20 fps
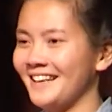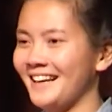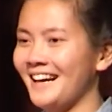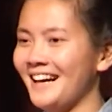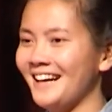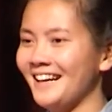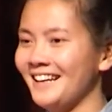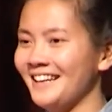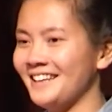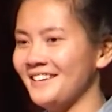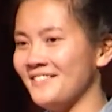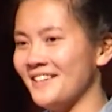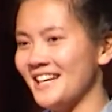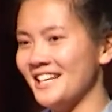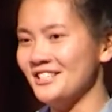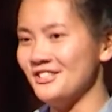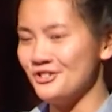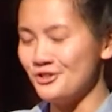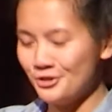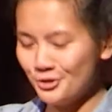I have
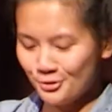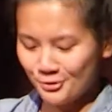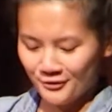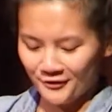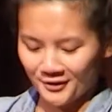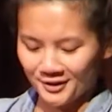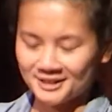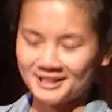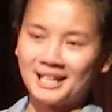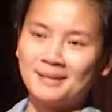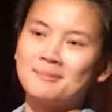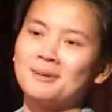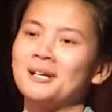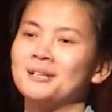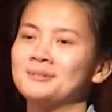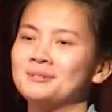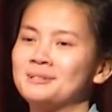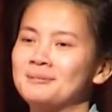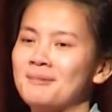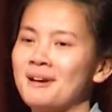had two first coming
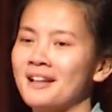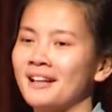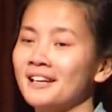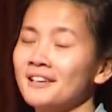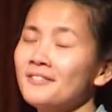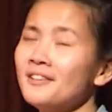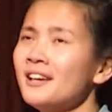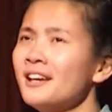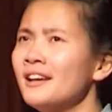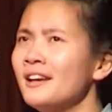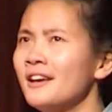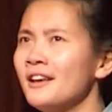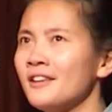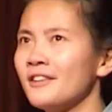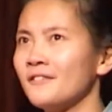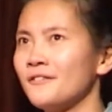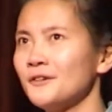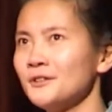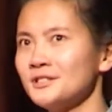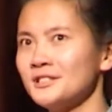outs in my life.
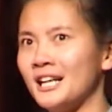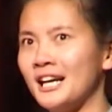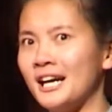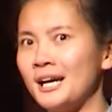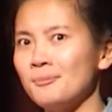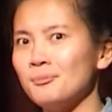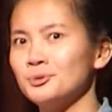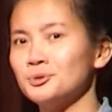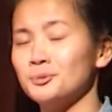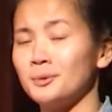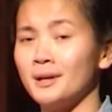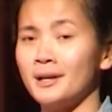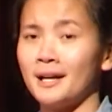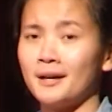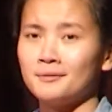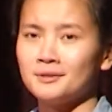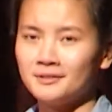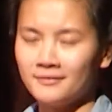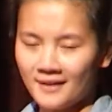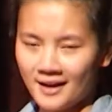The first time was when
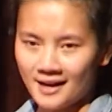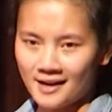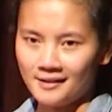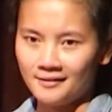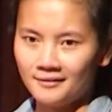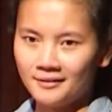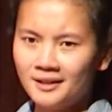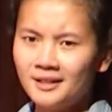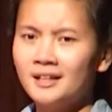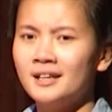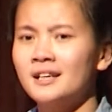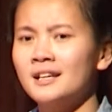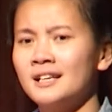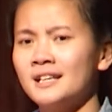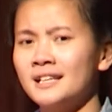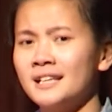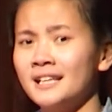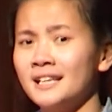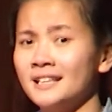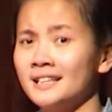I was 5.
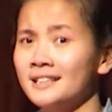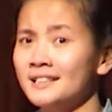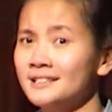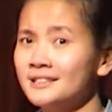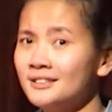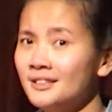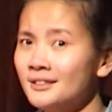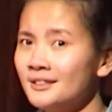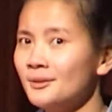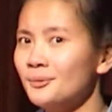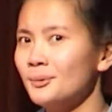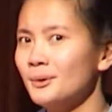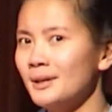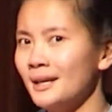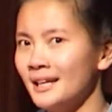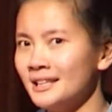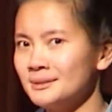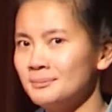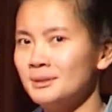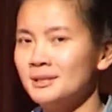Kids would
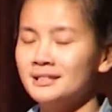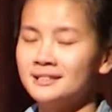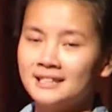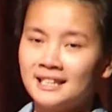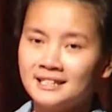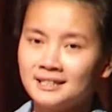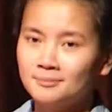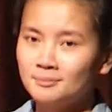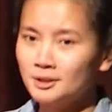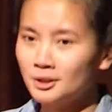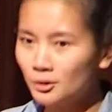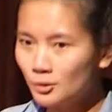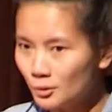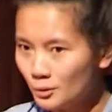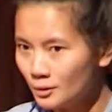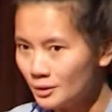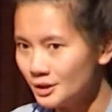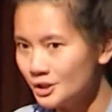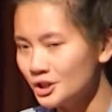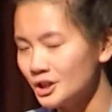ask me to say something
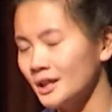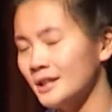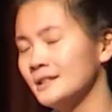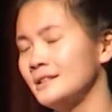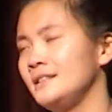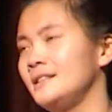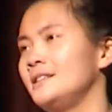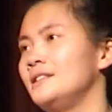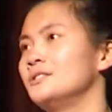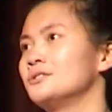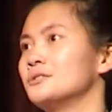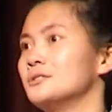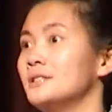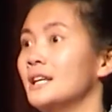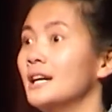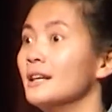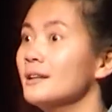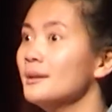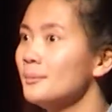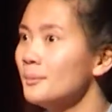cool in Chinese or
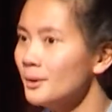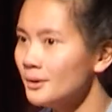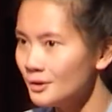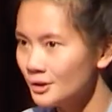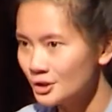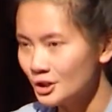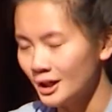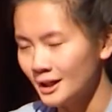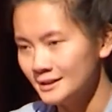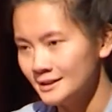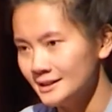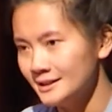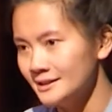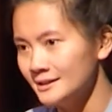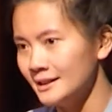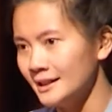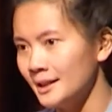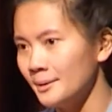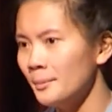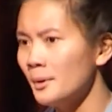tell them what their Chinese
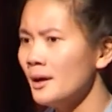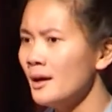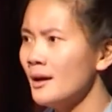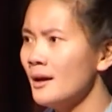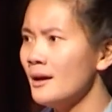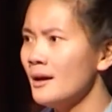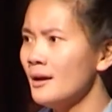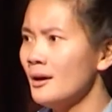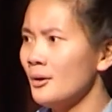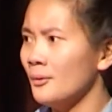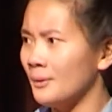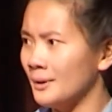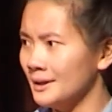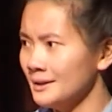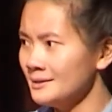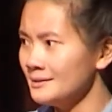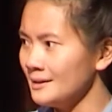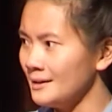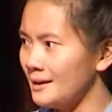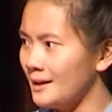name
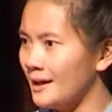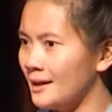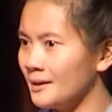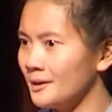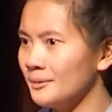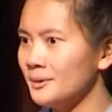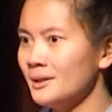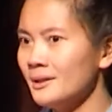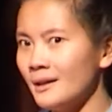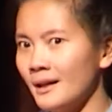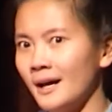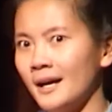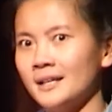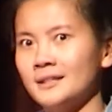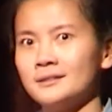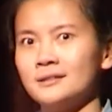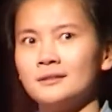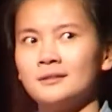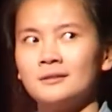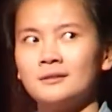was, and I
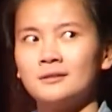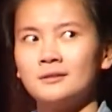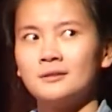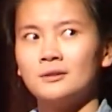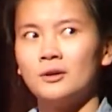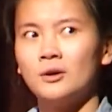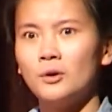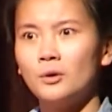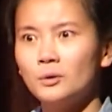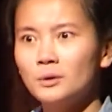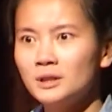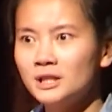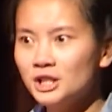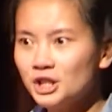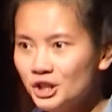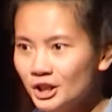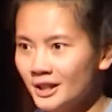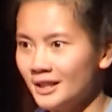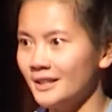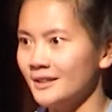realized, holy
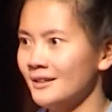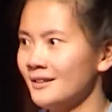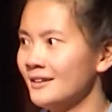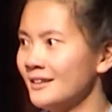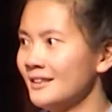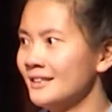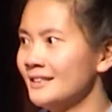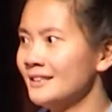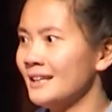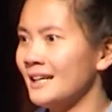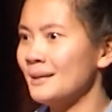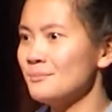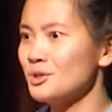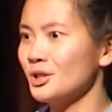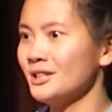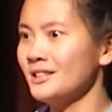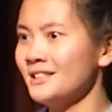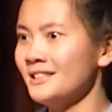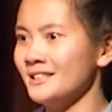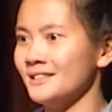shit, I'm
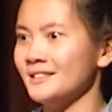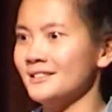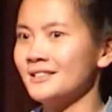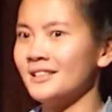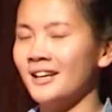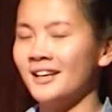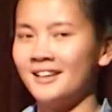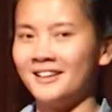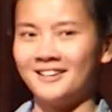Chinese.